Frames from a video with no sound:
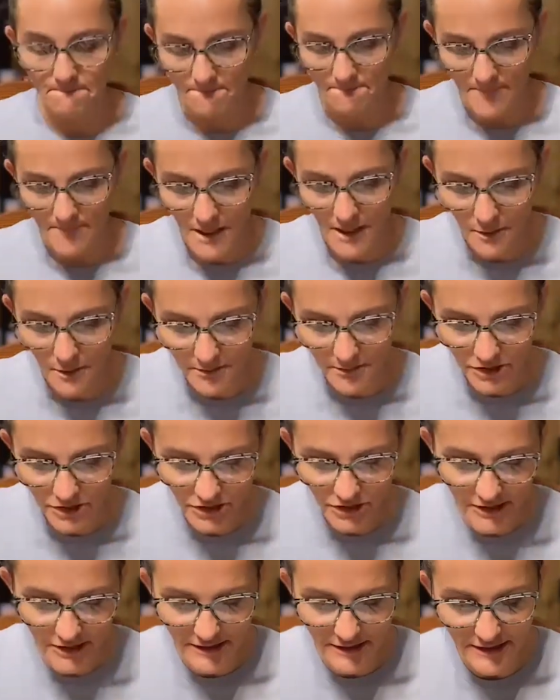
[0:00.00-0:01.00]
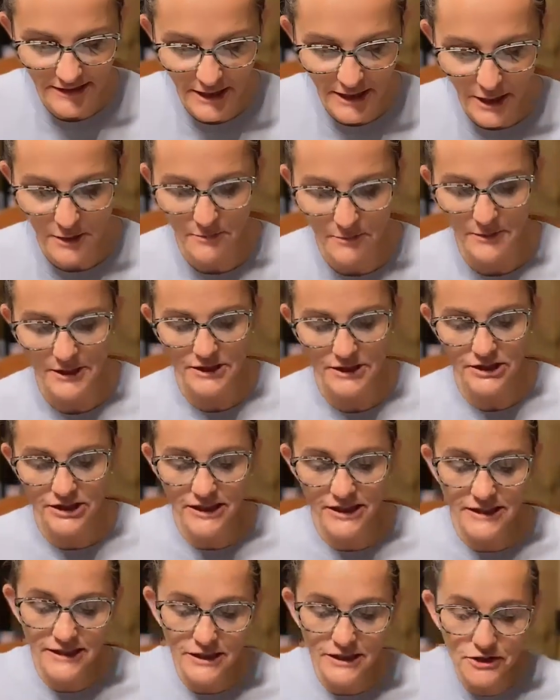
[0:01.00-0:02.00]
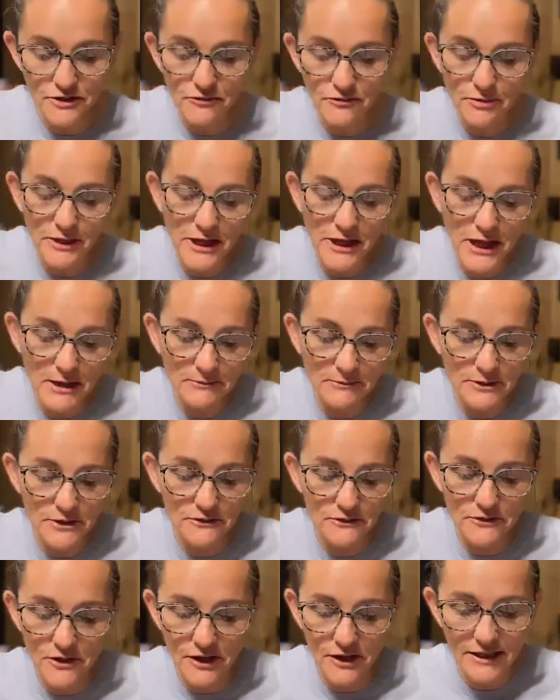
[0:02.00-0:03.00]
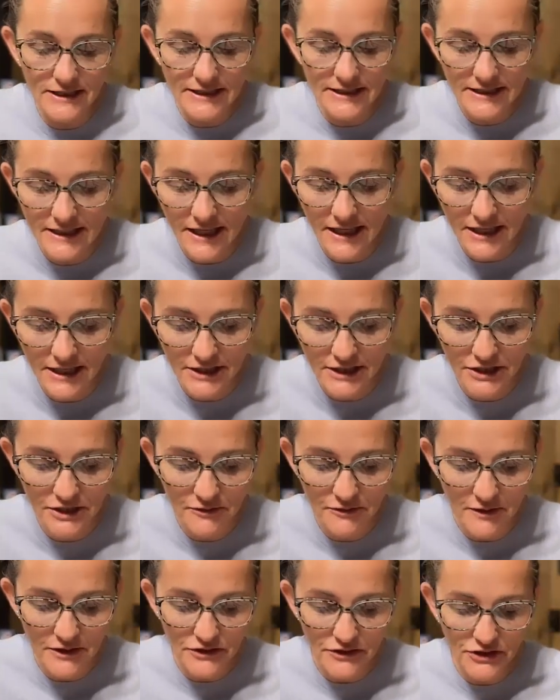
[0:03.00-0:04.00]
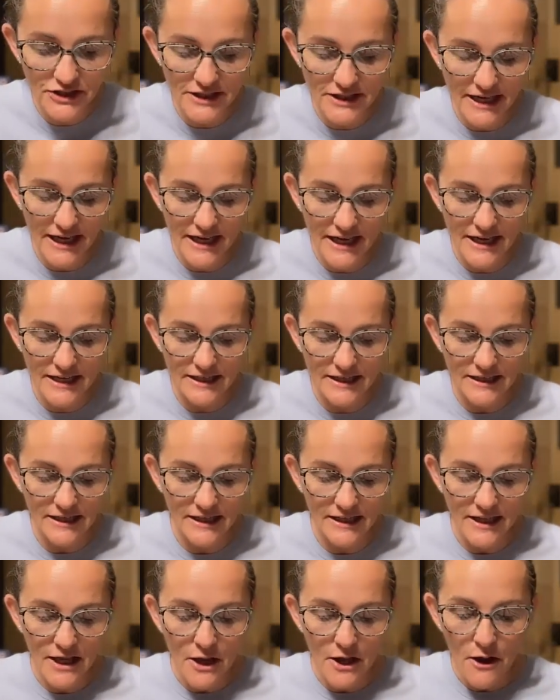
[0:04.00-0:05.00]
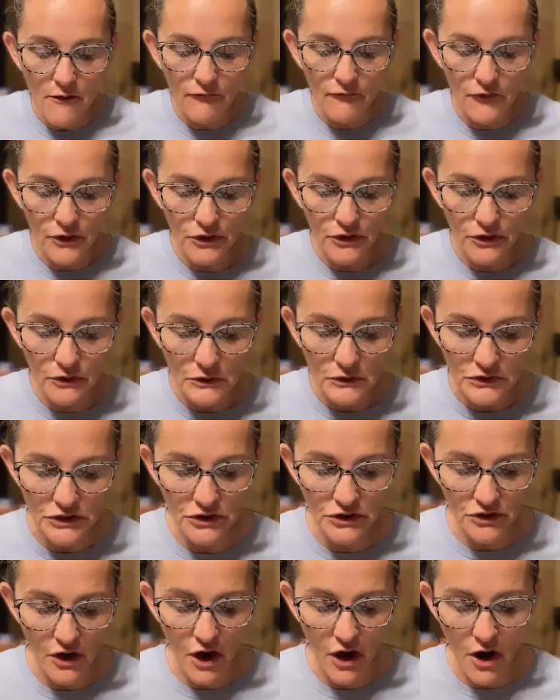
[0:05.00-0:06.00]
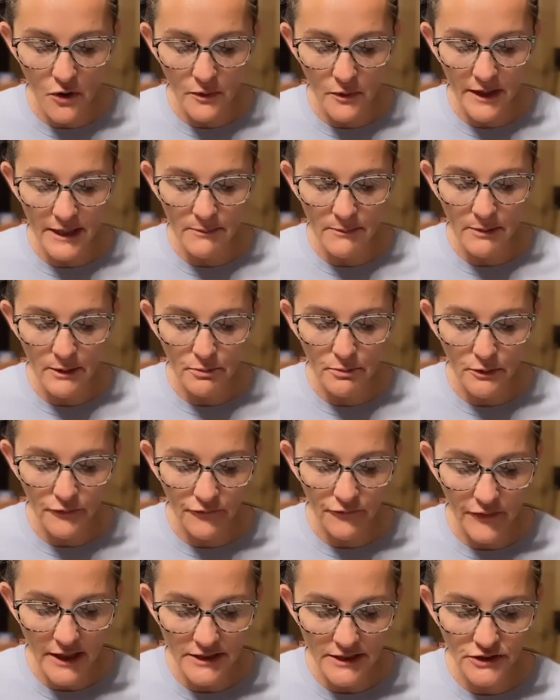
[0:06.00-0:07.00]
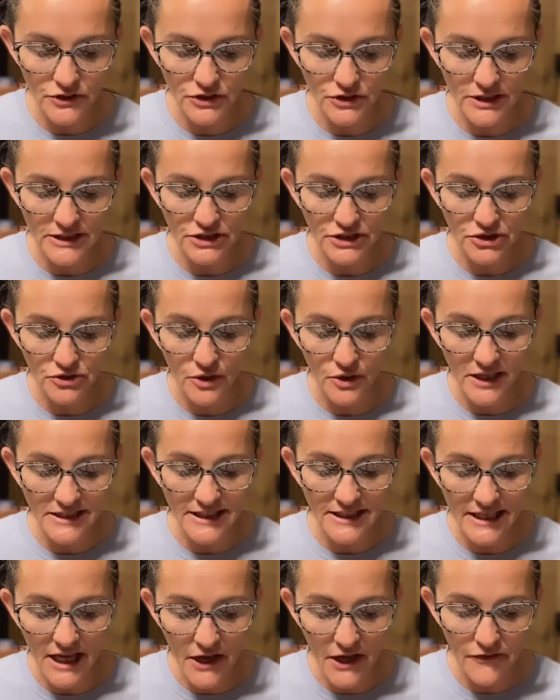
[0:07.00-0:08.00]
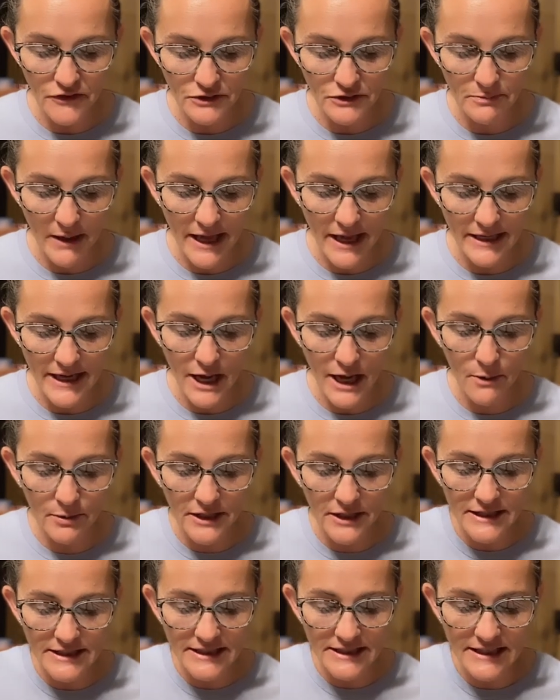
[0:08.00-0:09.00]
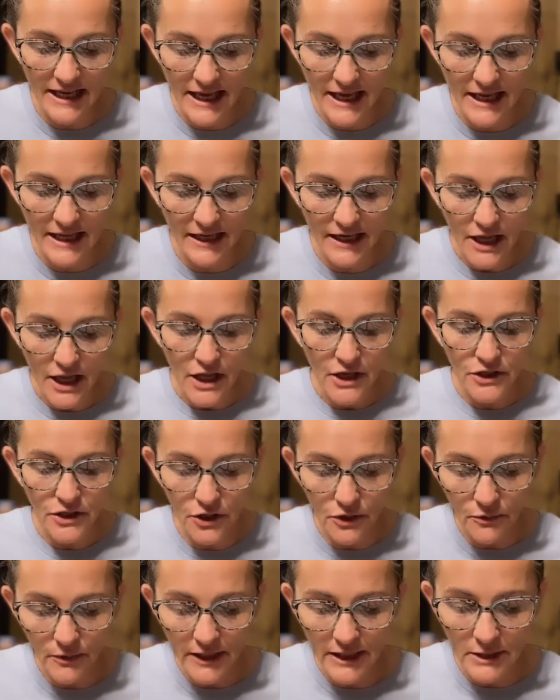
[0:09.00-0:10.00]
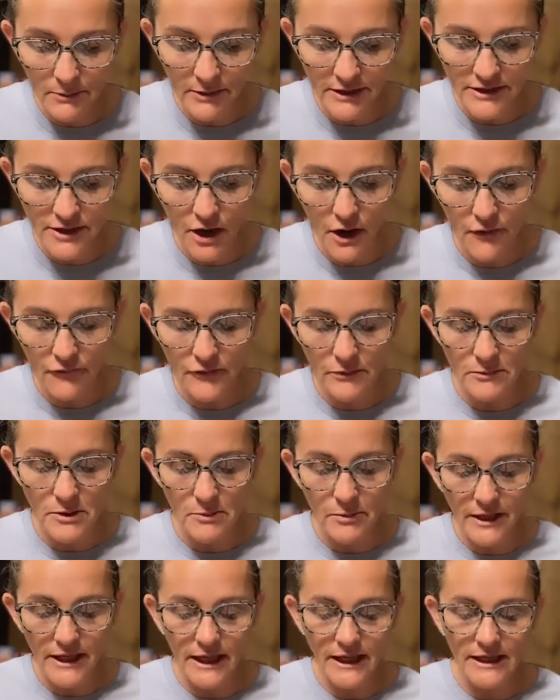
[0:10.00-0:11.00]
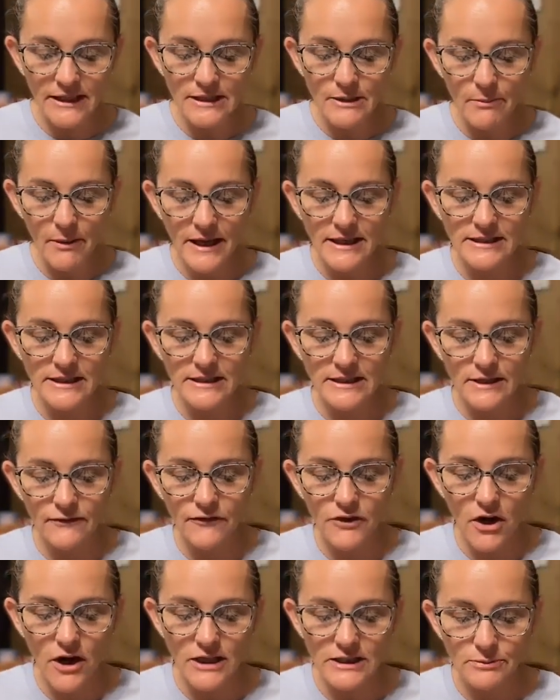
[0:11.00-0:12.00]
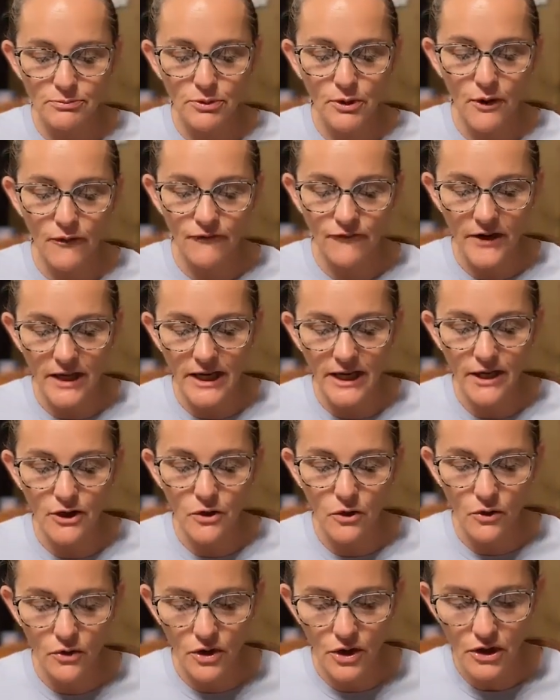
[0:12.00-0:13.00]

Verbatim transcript: Mm, help us, Jesus. Help us, Jesus. You've become too dull and sluggish to understand. For you should already be professors instructing others by now, but instead, you need to be taught from the beginning the basics of God's prophetic